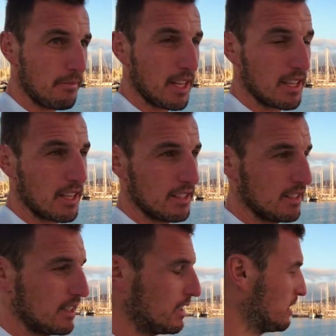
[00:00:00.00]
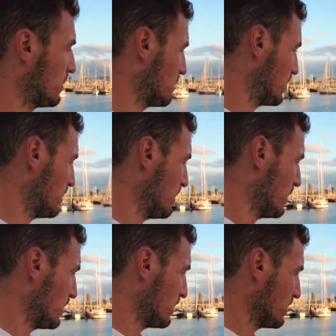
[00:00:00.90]
And
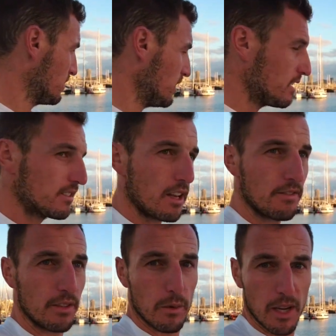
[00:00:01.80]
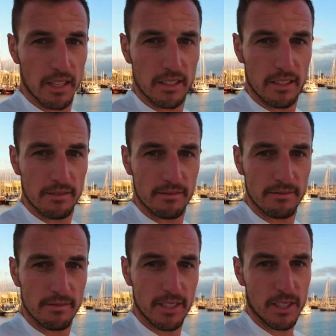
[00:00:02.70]
yeah, safety-wise,
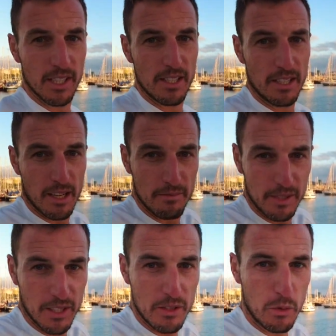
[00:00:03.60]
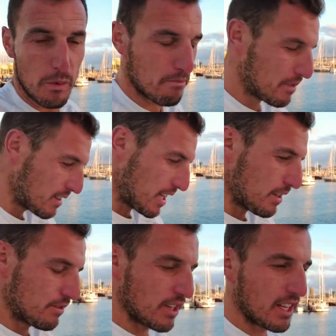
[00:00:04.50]
you need some, equipment,
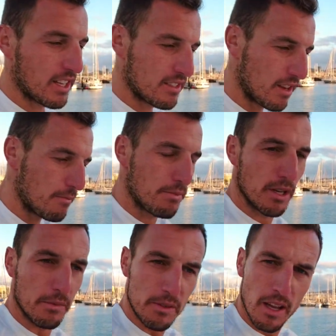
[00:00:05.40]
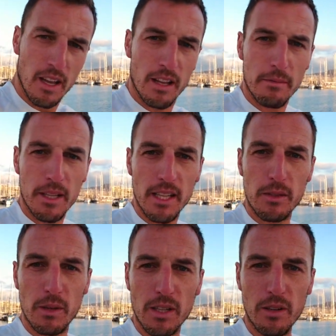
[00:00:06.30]
life jackets, APIRBs, but
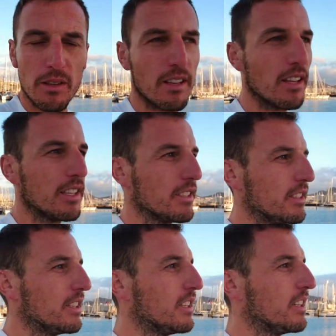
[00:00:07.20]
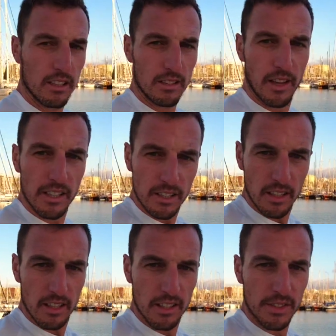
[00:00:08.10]
that will go later. So
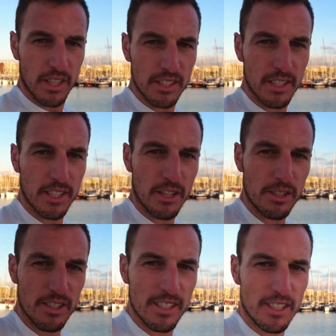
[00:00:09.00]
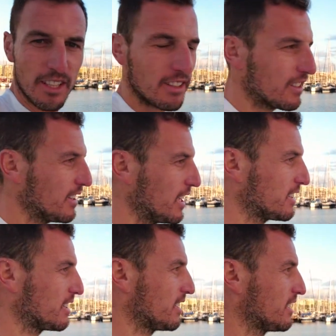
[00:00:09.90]
actually, crossing an ocean is not that
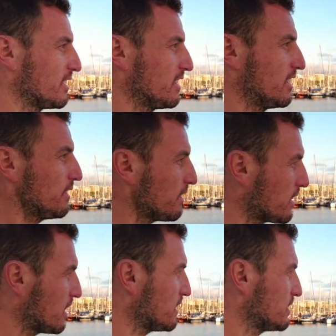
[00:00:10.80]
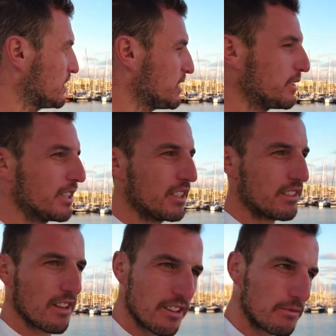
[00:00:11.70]
difficult in theory.
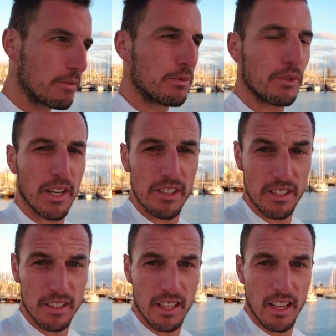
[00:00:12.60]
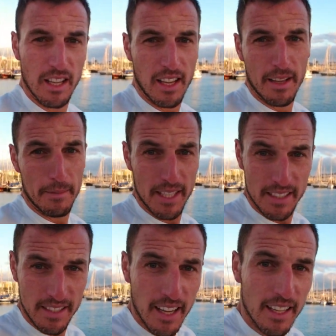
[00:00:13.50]
There's a lot of preparation, but
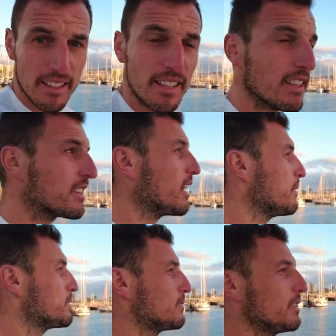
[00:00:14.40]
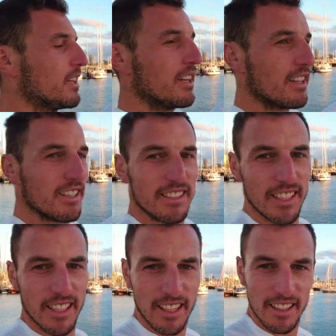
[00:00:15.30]
in the end, it comes to the
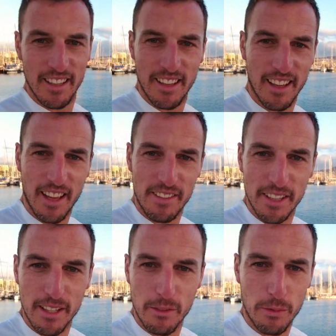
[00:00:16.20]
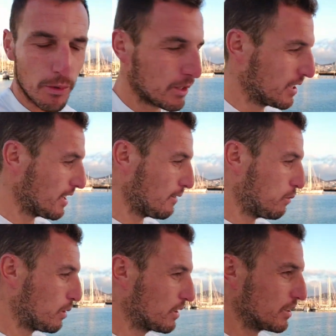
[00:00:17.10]
D-Day, having enough food, enough
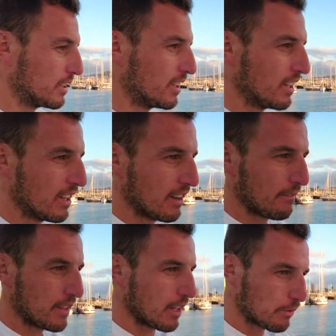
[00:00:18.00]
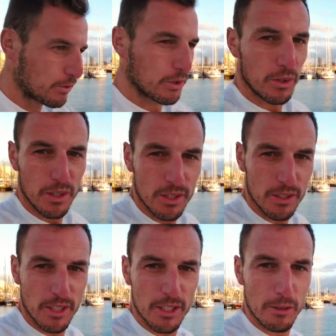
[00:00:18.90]
water, enough crew,
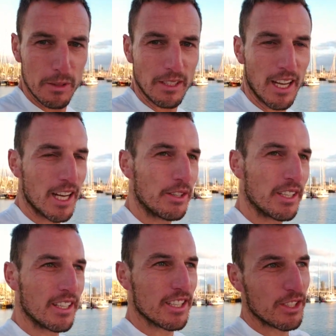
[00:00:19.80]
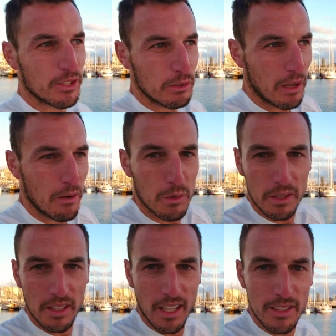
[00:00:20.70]
so not to be tiring. It's good to have
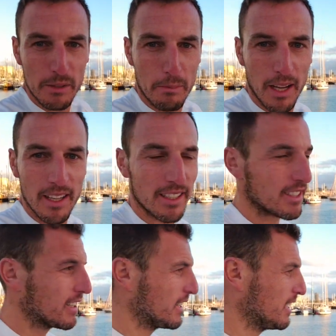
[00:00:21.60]
working autopilot.